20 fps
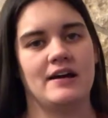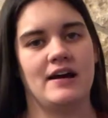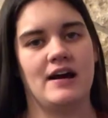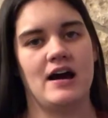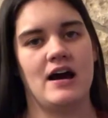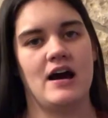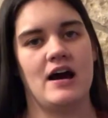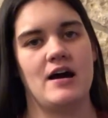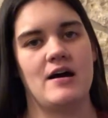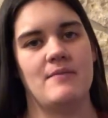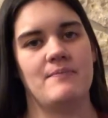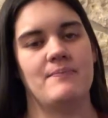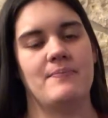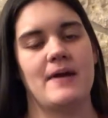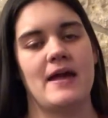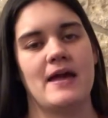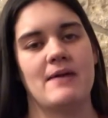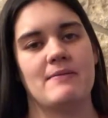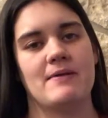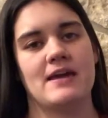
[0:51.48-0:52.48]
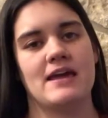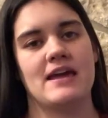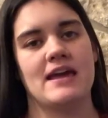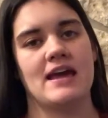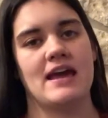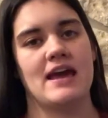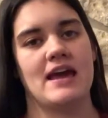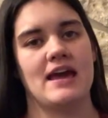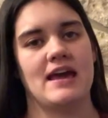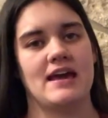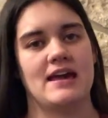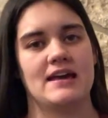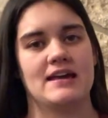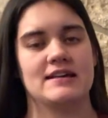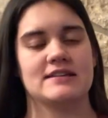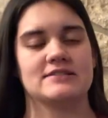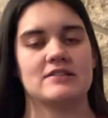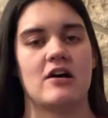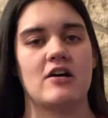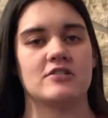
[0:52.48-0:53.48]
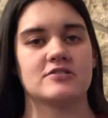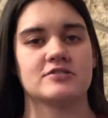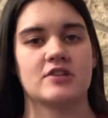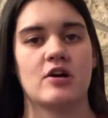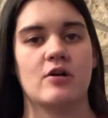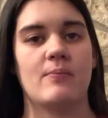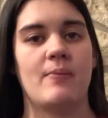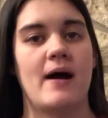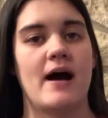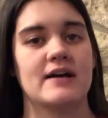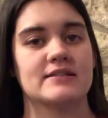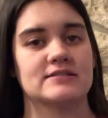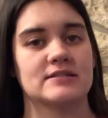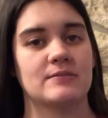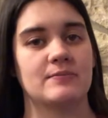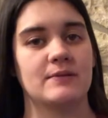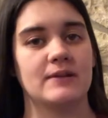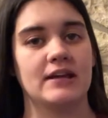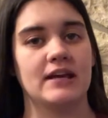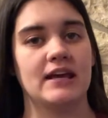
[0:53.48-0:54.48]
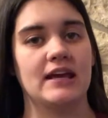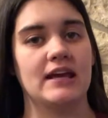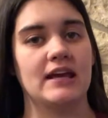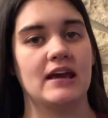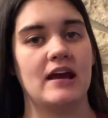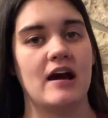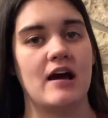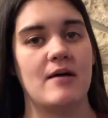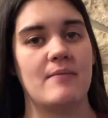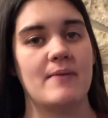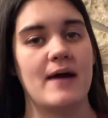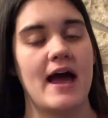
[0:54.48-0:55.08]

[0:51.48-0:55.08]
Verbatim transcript: Um, baby is also possibly um,